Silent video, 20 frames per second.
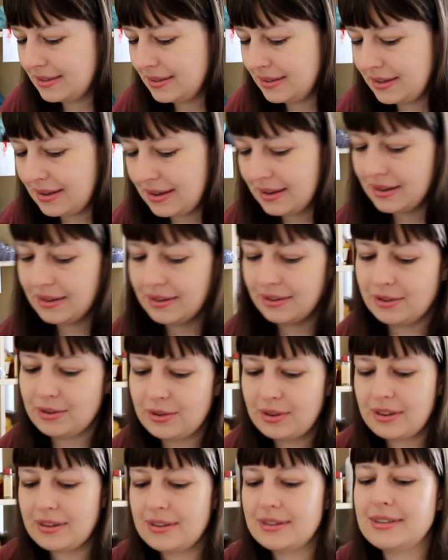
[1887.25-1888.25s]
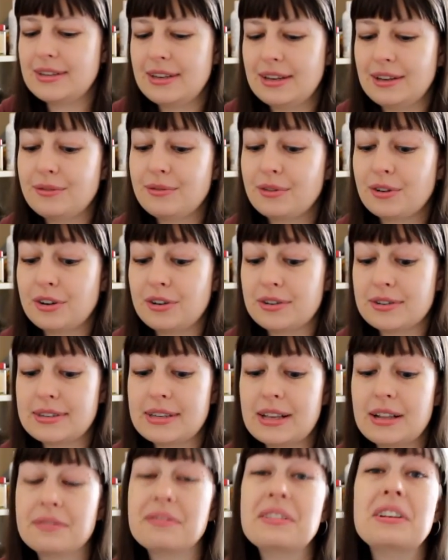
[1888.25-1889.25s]
yeah, you can see it for
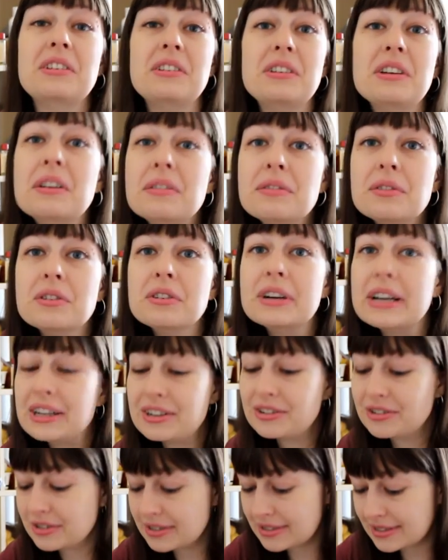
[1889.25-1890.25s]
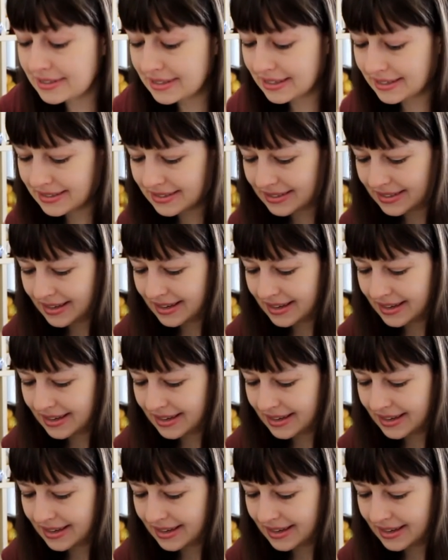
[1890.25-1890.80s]
yourself if you're interested.